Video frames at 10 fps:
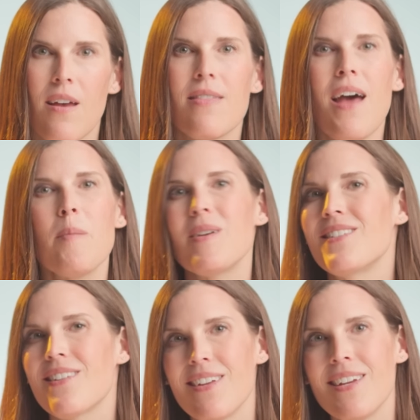That
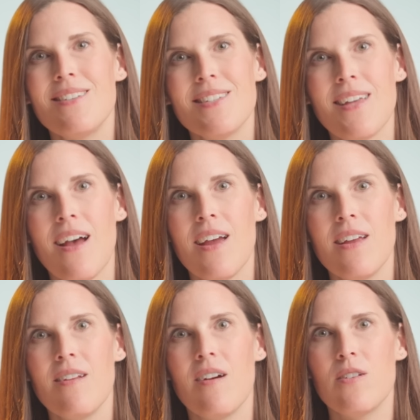means clean
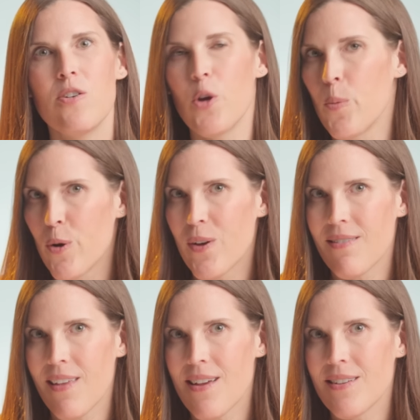design, no
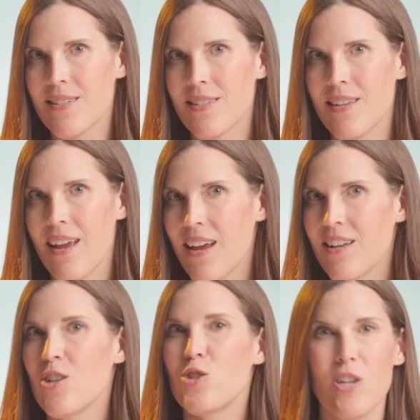broken links,
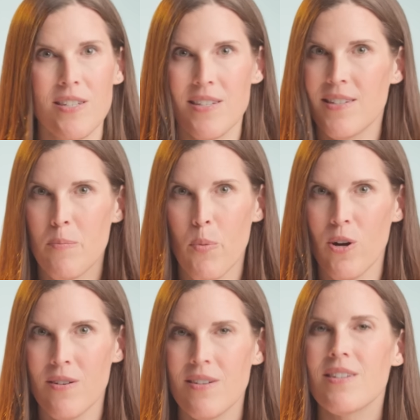and just as
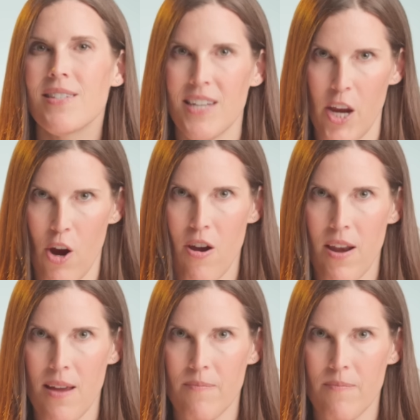important, security.